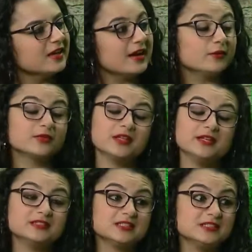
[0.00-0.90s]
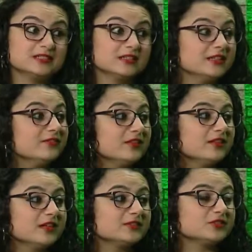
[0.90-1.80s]
I don't think he stays in Cleveland,
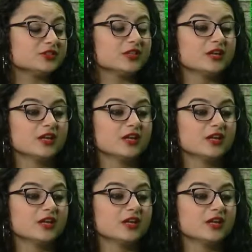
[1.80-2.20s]
that's for sure.